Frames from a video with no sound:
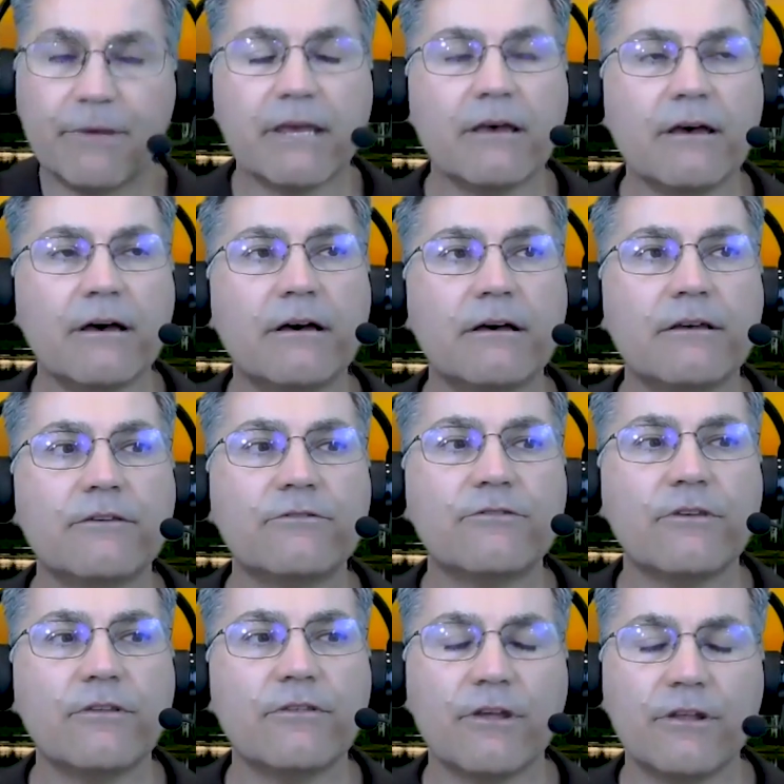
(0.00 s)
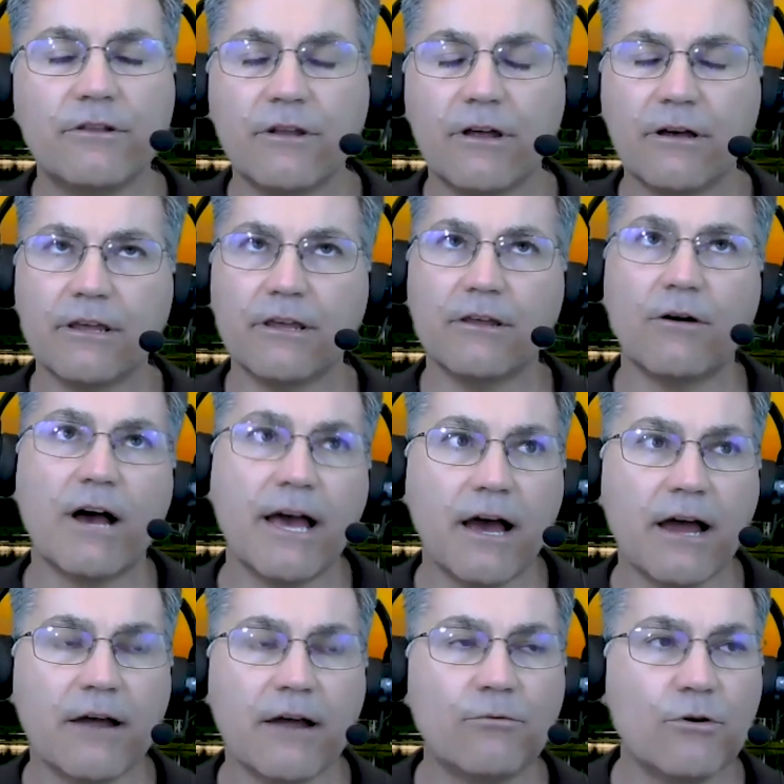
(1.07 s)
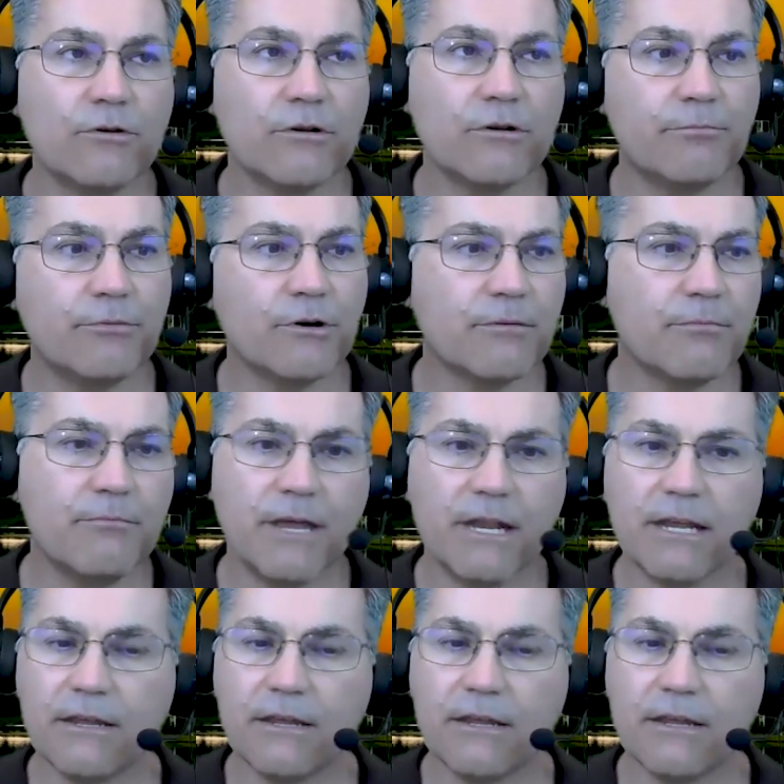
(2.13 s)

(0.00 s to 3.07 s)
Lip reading: because I wrote a book many